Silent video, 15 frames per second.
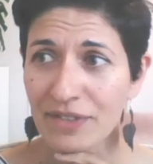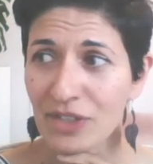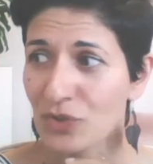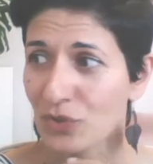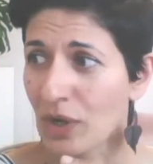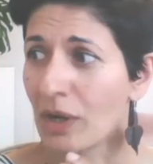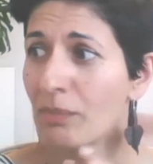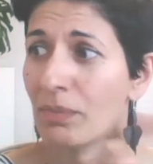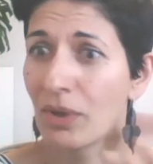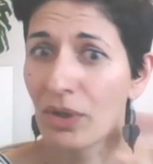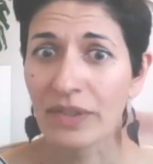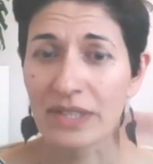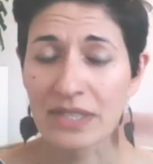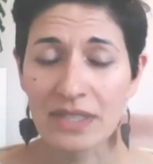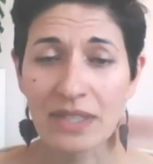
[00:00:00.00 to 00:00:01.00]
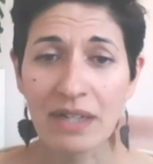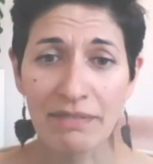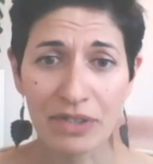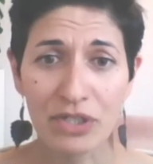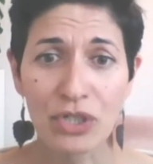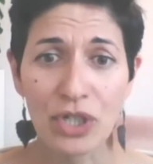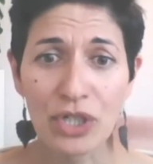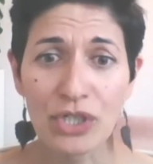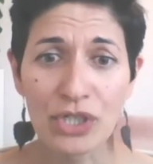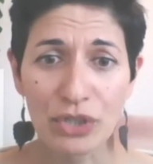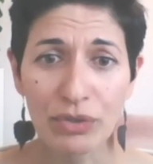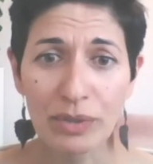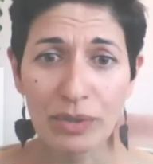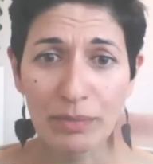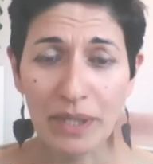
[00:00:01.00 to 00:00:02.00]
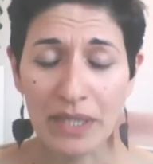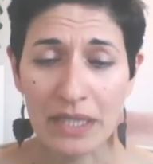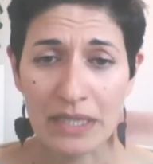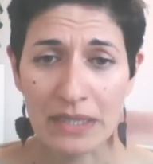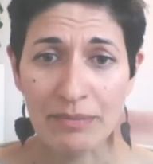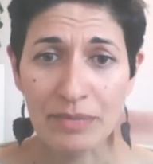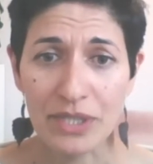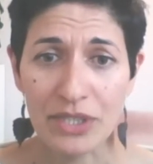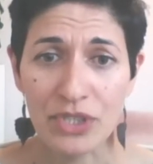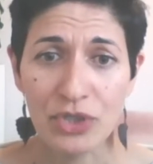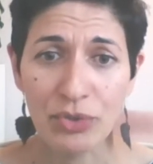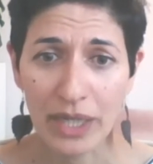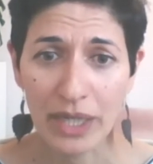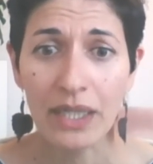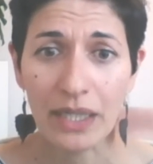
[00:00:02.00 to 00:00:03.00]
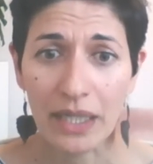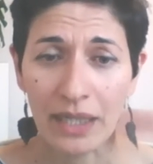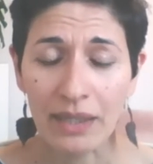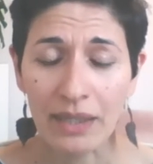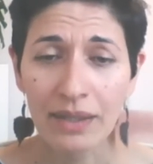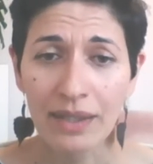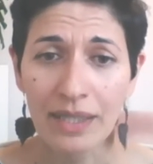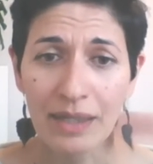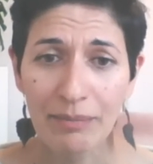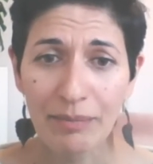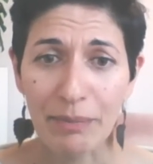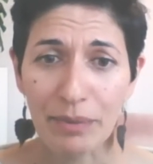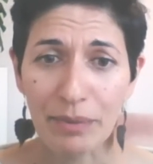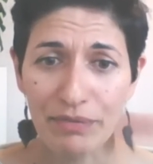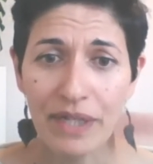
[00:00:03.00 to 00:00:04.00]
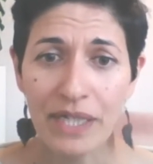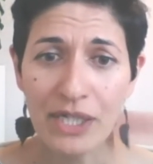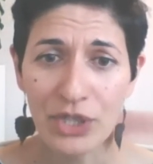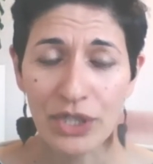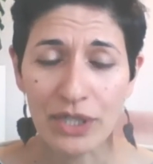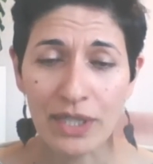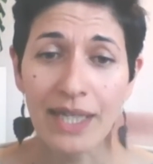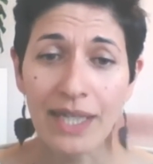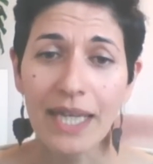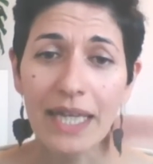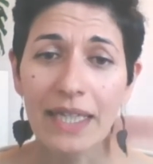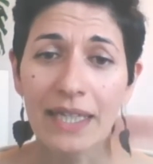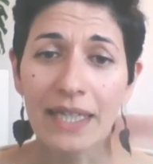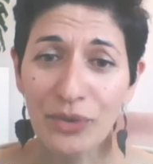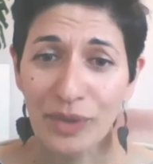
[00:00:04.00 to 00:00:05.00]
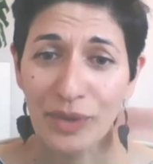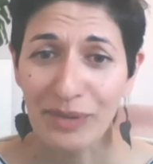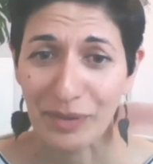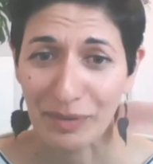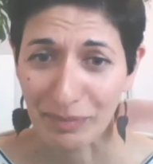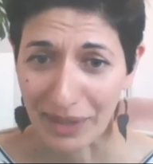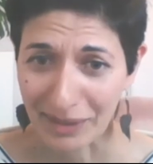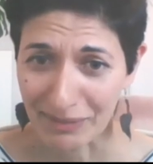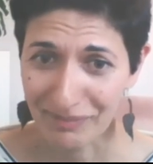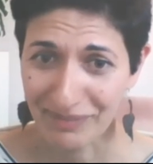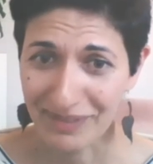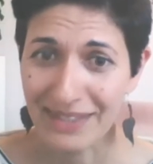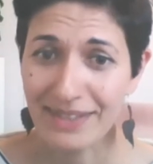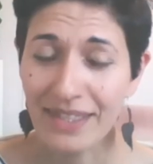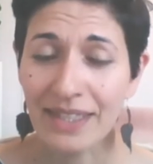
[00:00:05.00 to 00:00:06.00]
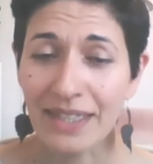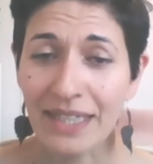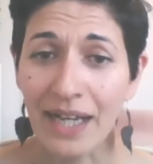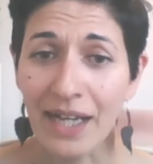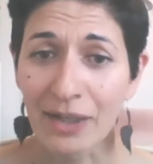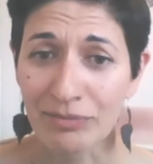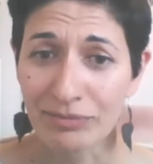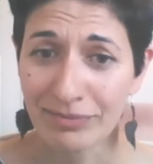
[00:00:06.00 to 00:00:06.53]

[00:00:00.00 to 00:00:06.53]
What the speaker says: to drop all this stuff and not do it, because I'm discrediting my profession. And he agreed with me. He said, yeah.